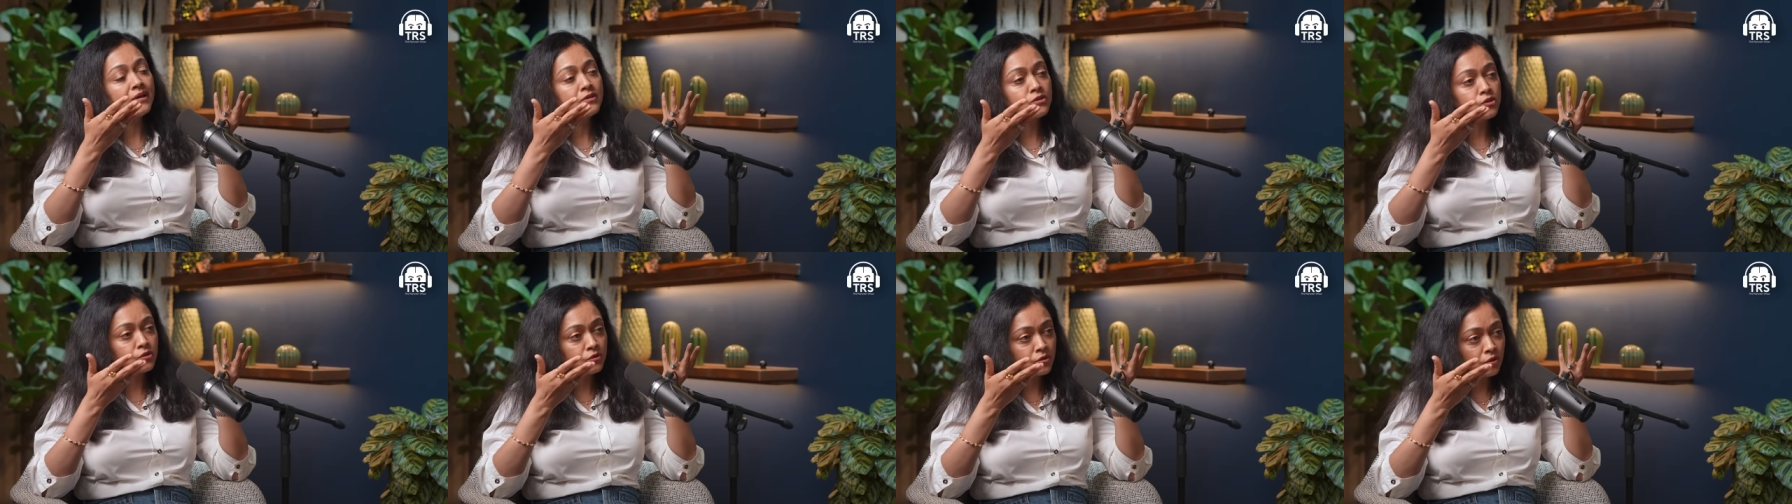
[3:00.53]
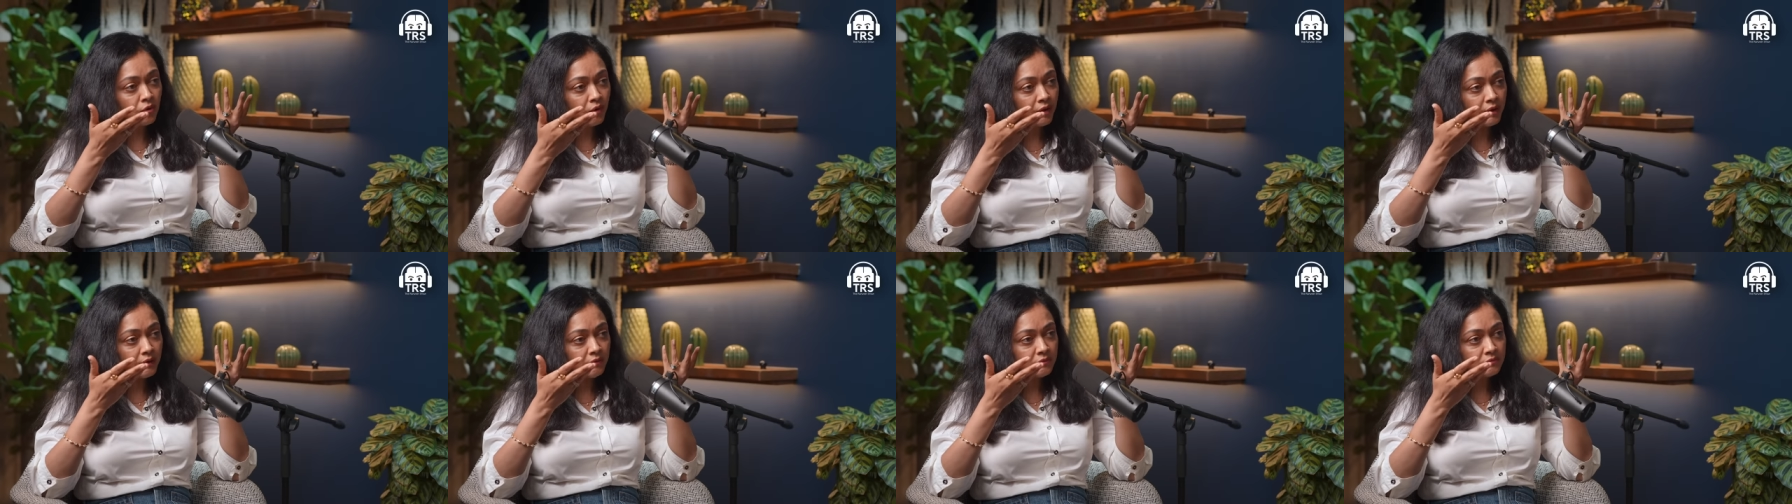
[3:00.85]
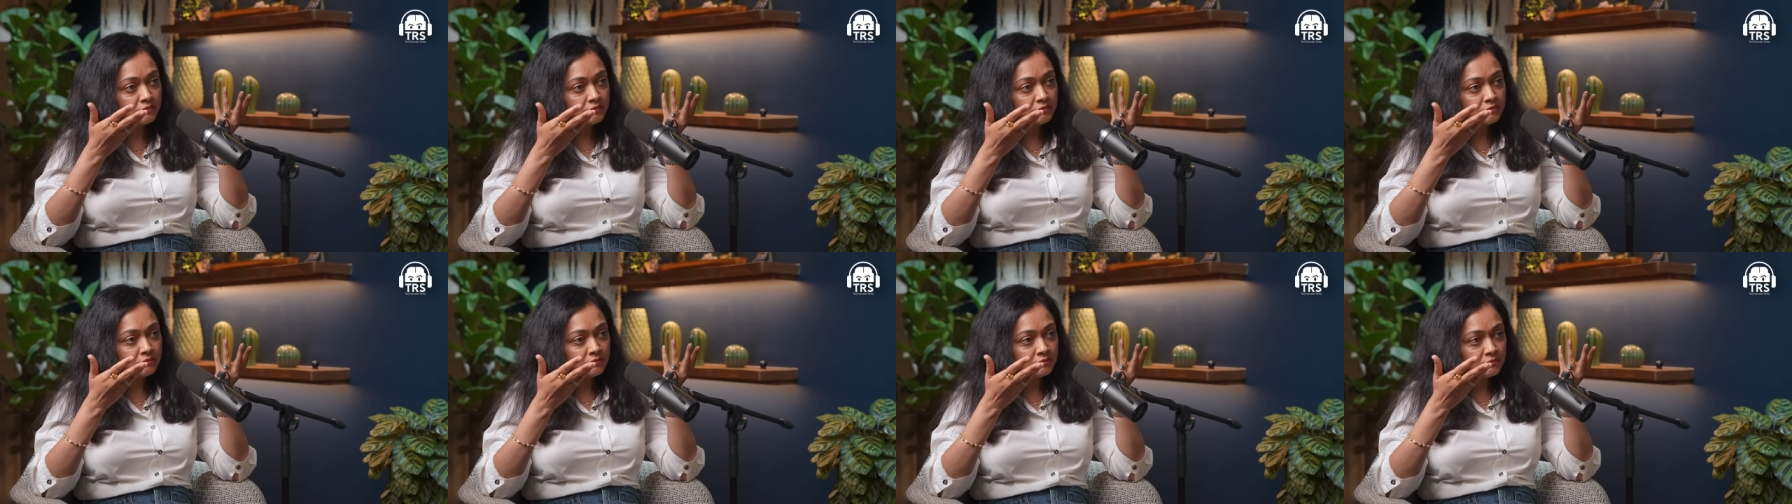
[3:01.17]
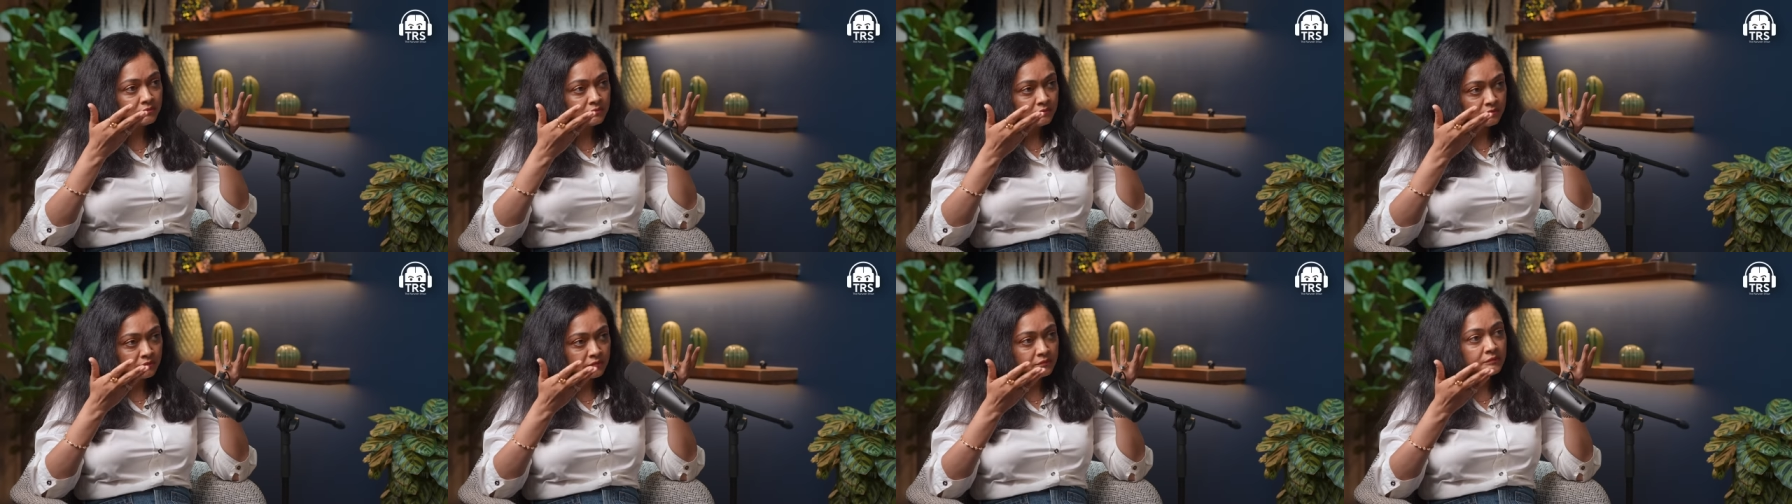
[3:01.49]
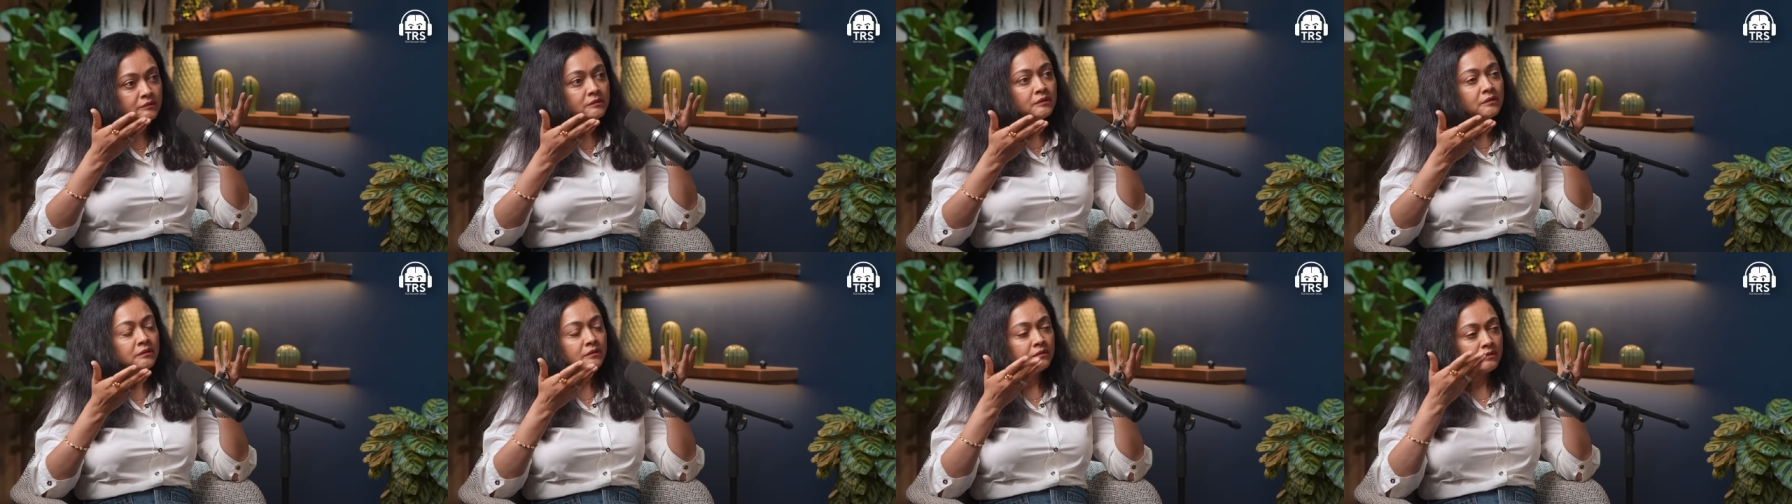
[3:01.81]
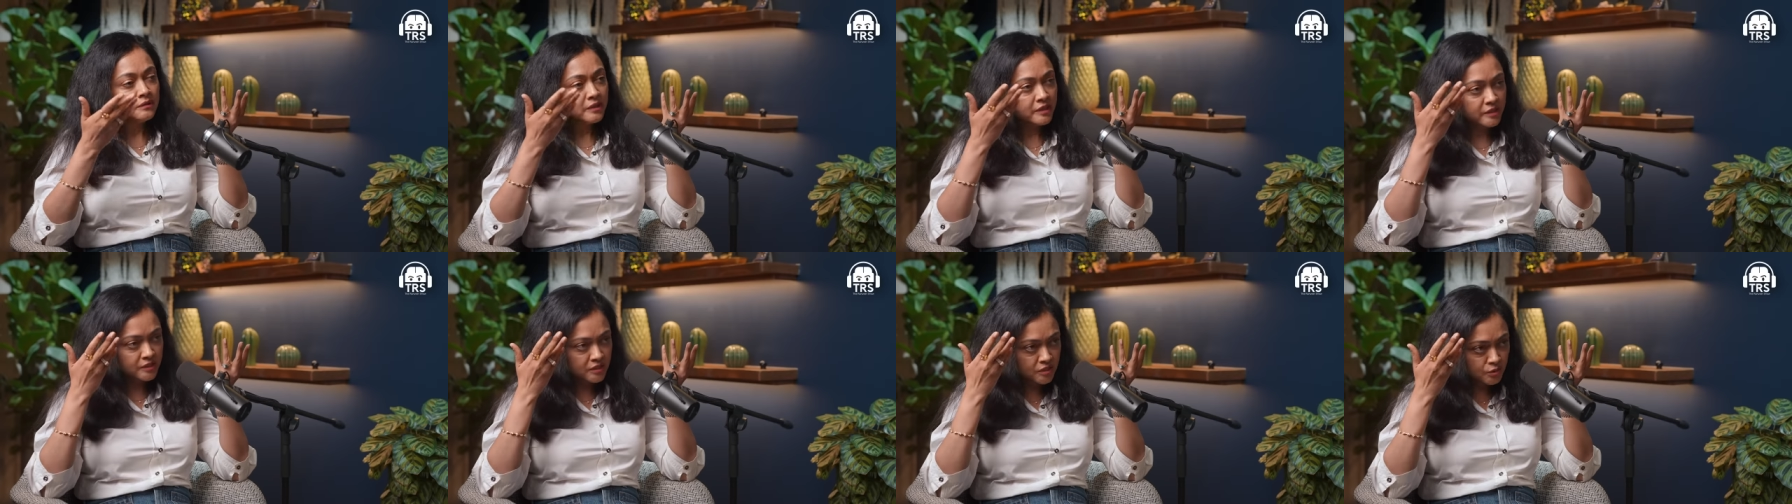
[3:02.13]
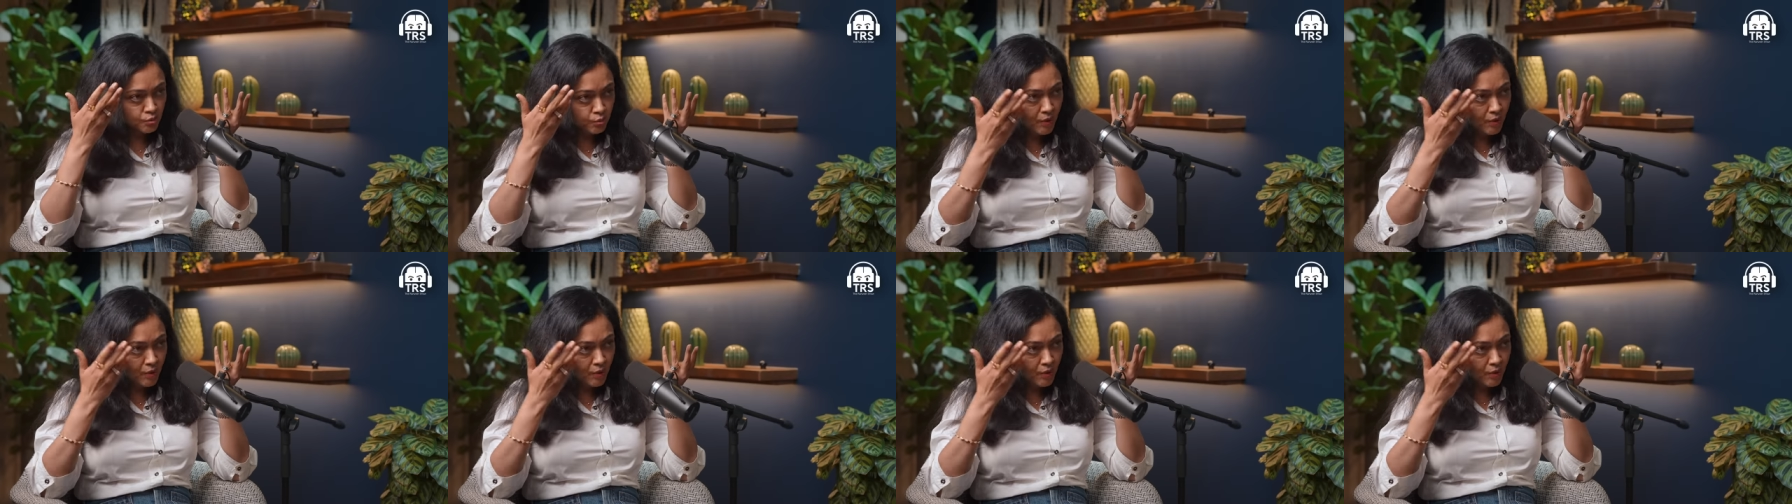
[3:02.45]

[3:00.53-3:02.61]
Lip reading: isotretinoin? It